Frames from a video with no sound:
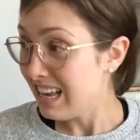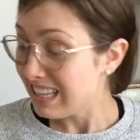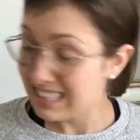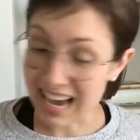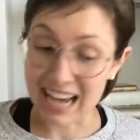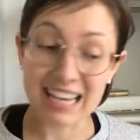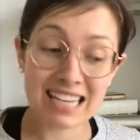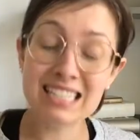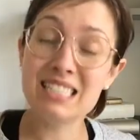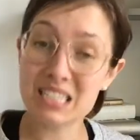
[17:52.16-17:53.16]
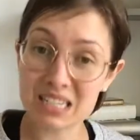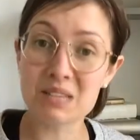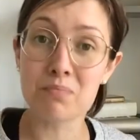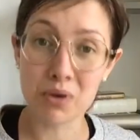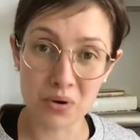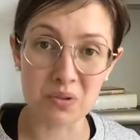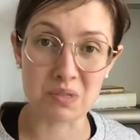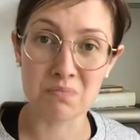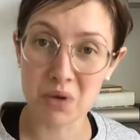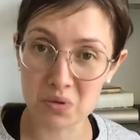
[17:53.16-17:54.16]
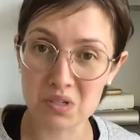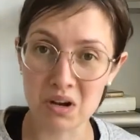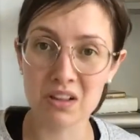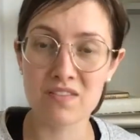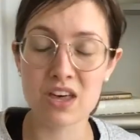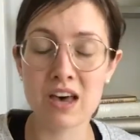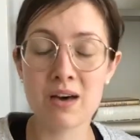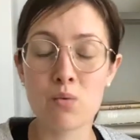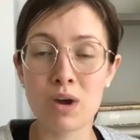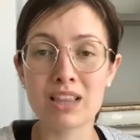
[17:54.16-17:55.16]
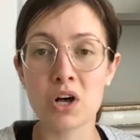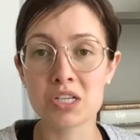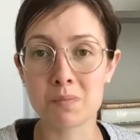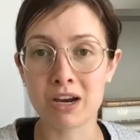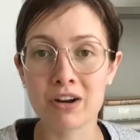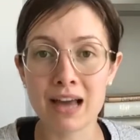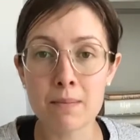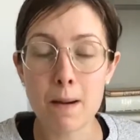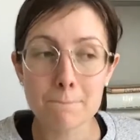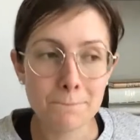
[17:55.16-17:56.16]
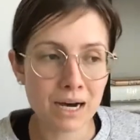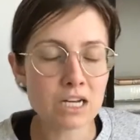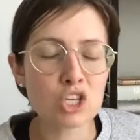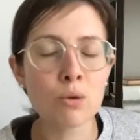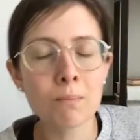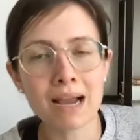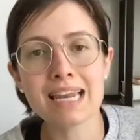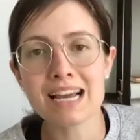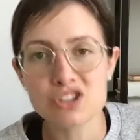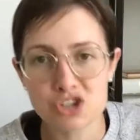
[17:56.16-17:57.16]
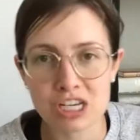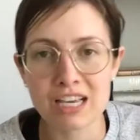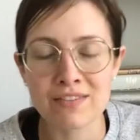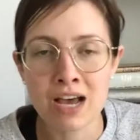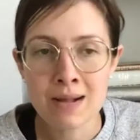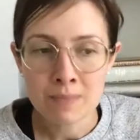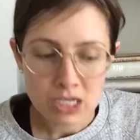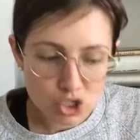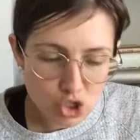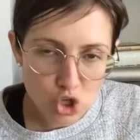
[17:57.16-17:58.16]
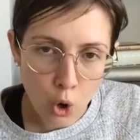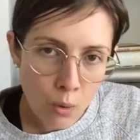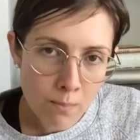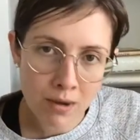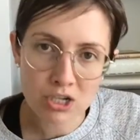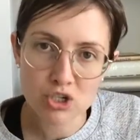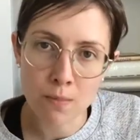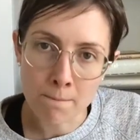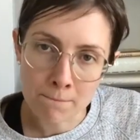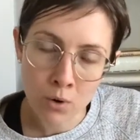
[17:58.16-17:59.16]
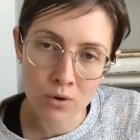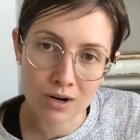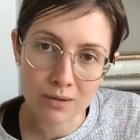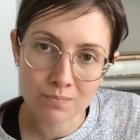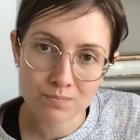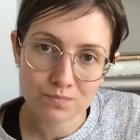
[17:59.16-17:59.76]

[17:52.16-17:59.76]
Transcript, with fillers: Yeah, it does oppose most all of the weight loss paradigm, but you might achieve so much more